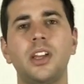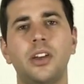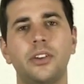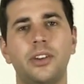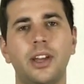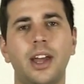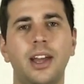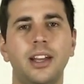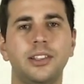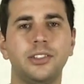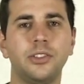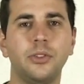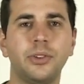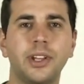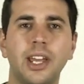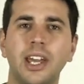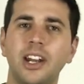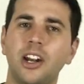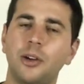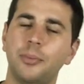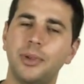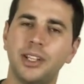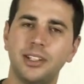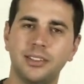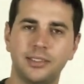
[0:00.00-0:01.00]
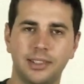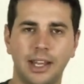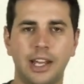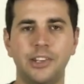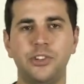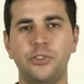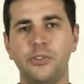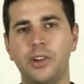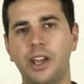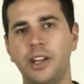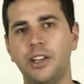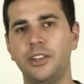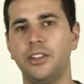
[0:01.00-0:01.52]
Okay, so again, I'm
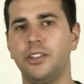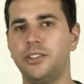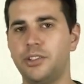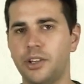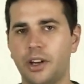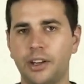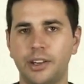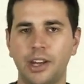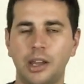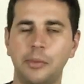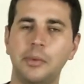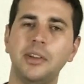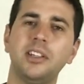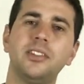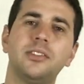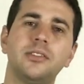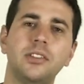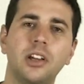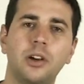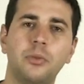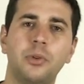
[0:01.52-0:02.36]
exaggerating the dynamics.